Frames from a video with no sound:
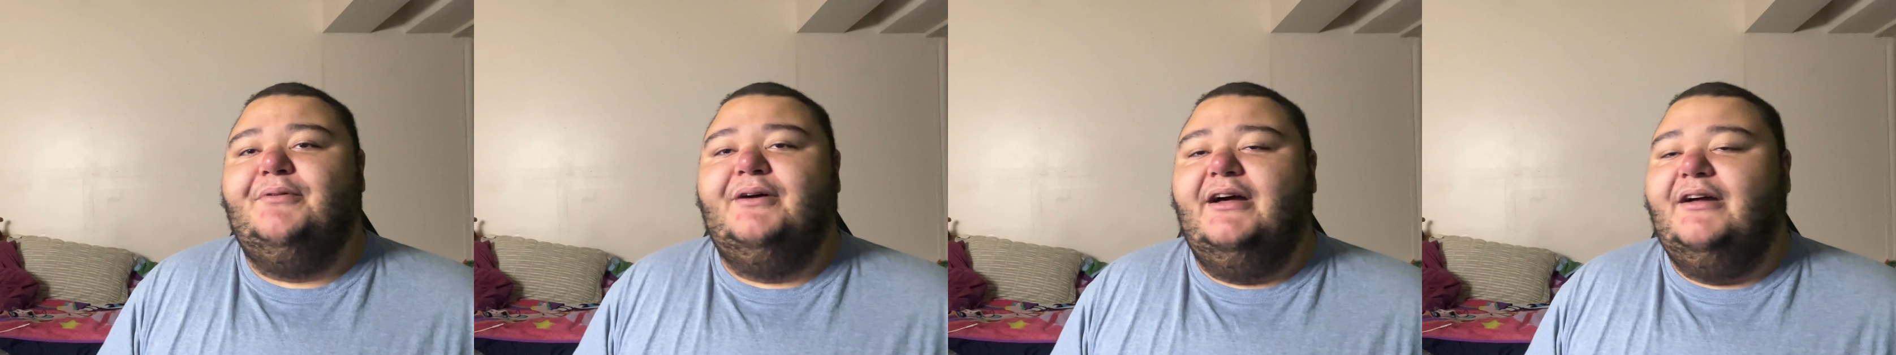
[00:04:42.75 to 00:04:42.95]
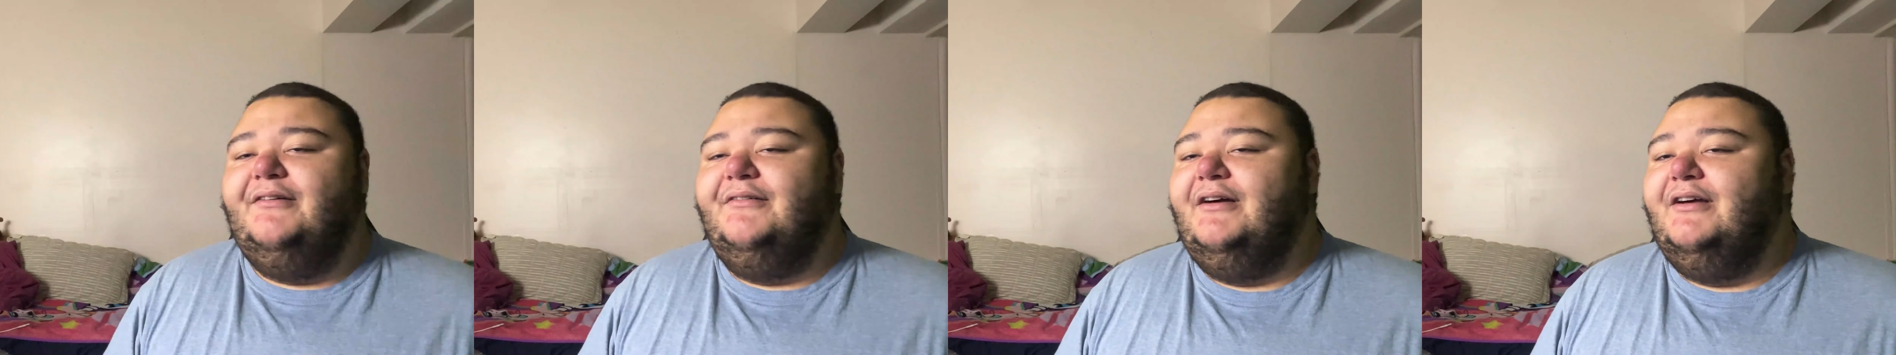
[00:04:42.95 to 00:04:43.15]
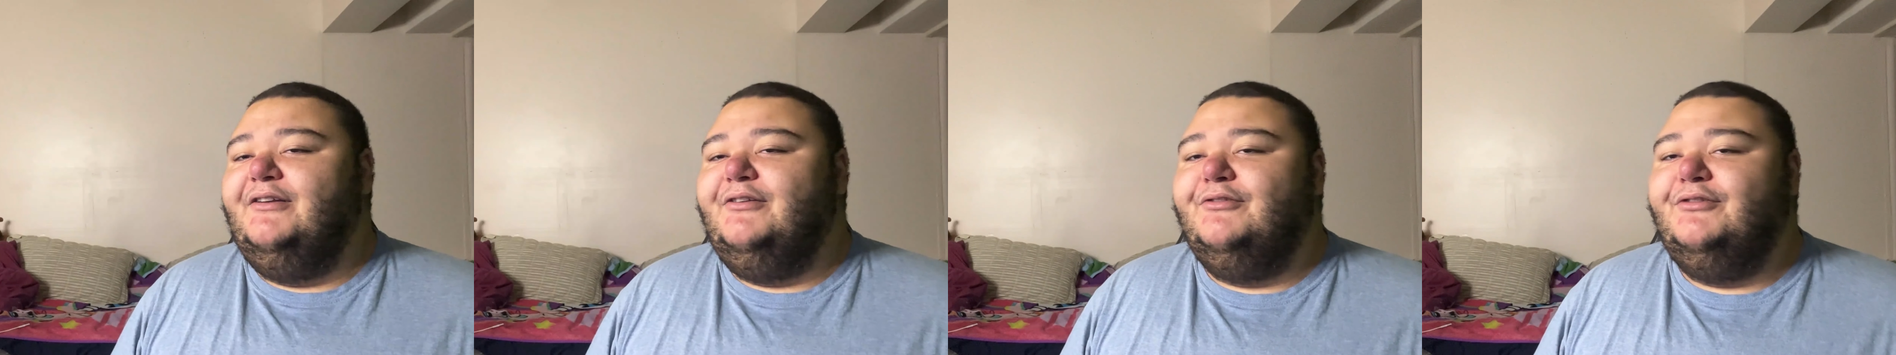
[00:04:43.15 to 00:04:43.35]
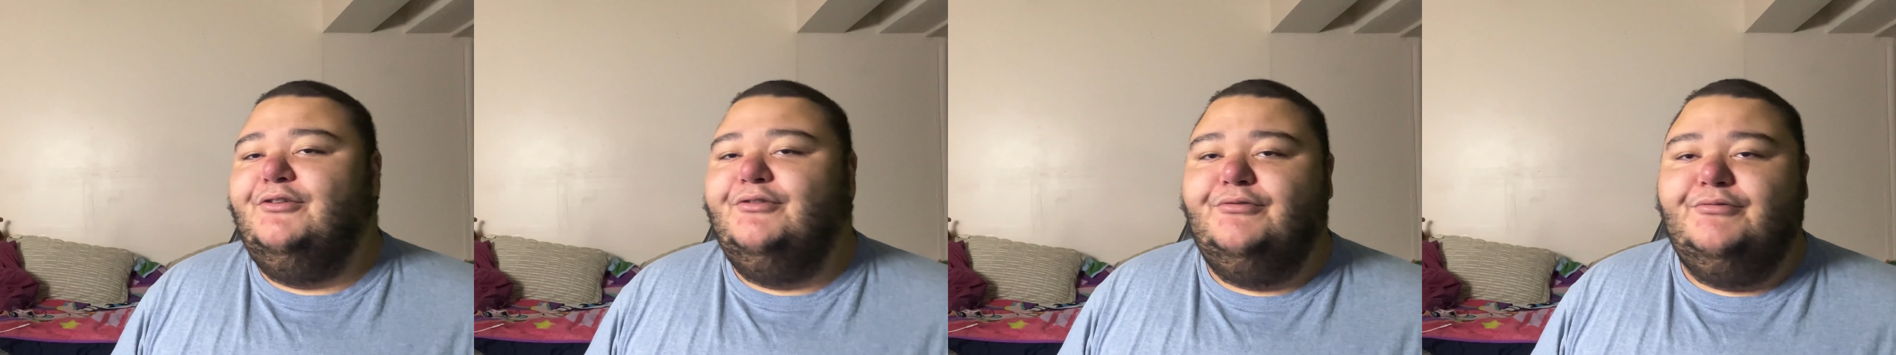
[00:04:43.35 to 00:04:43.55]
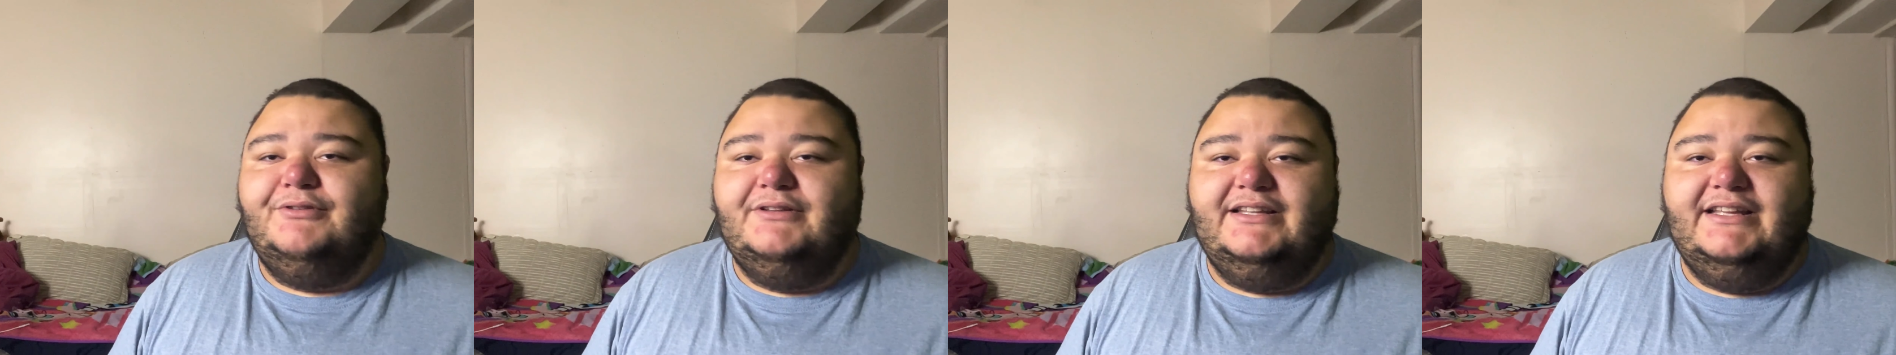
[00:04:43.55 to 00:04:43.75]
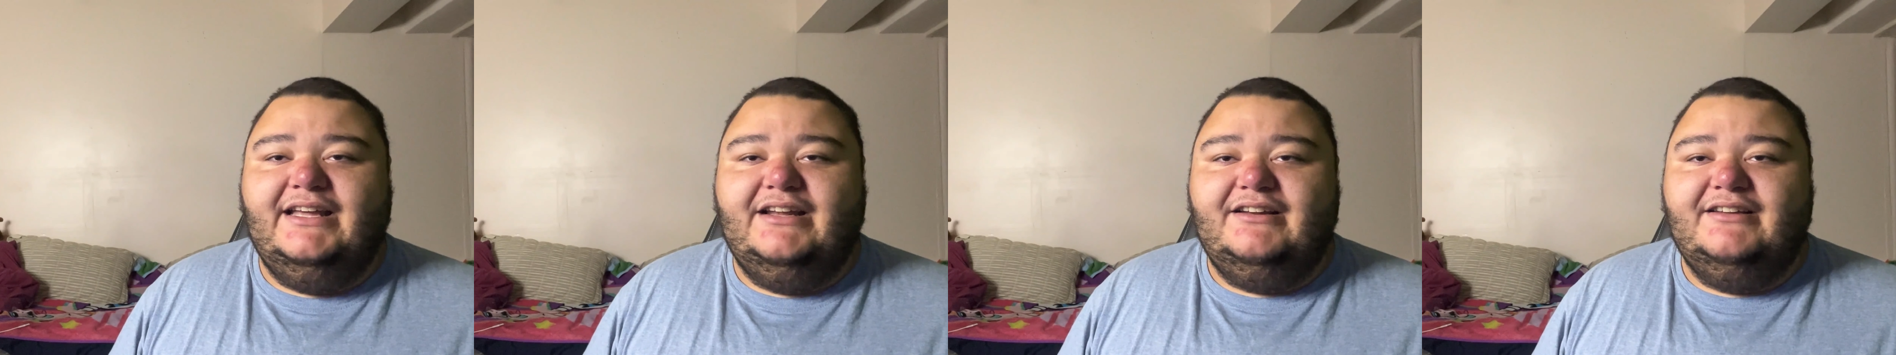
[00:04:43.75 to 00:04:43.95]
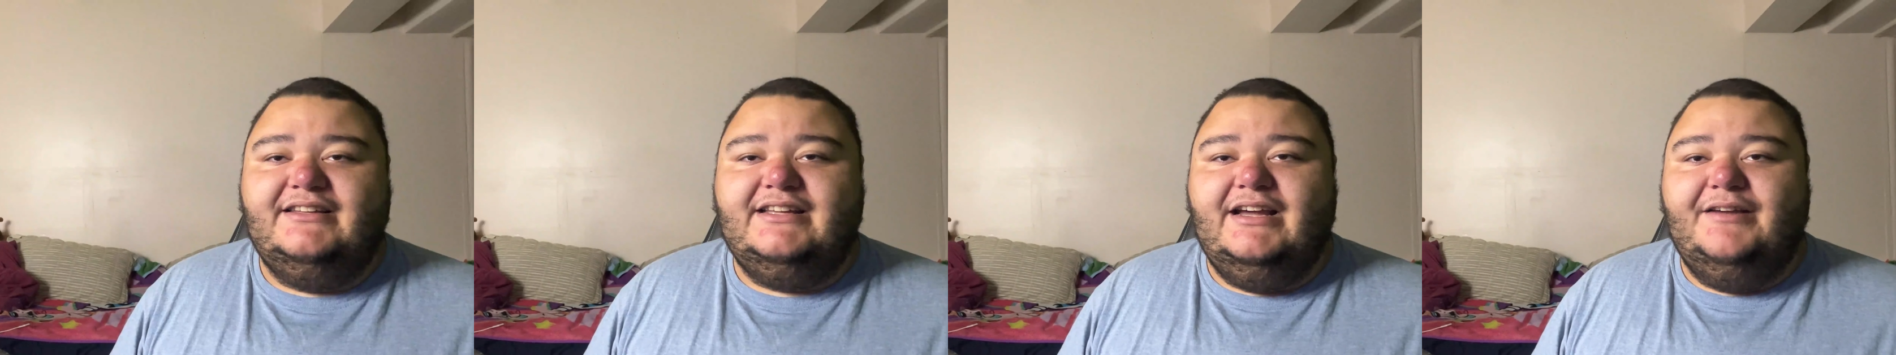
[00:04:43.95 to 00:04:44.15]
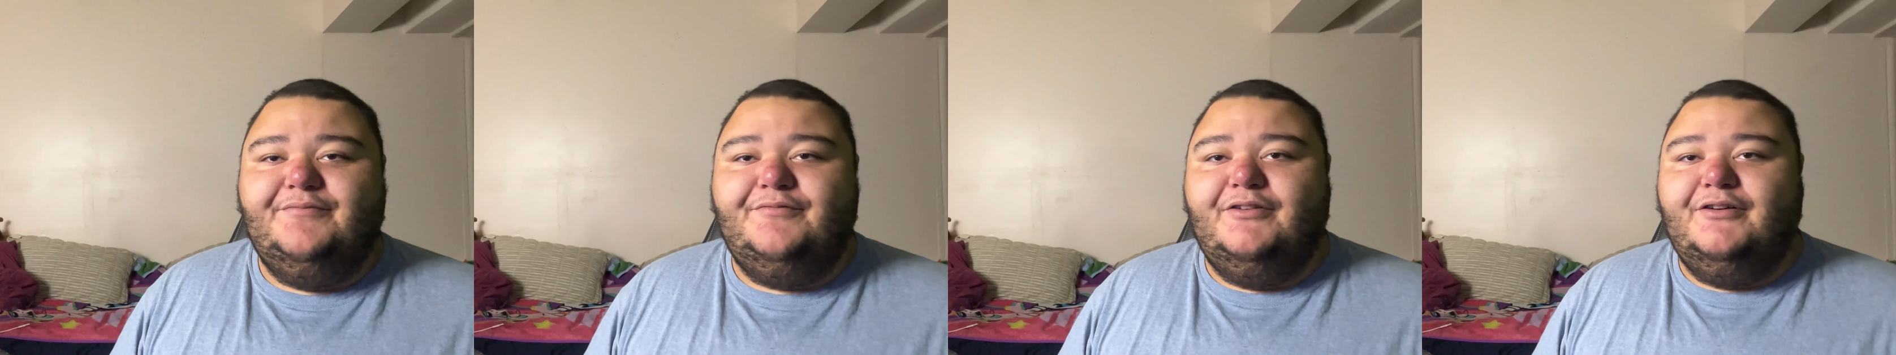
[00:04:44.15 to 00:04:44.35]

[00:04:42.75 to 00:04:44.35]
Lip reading: I don't know what the other type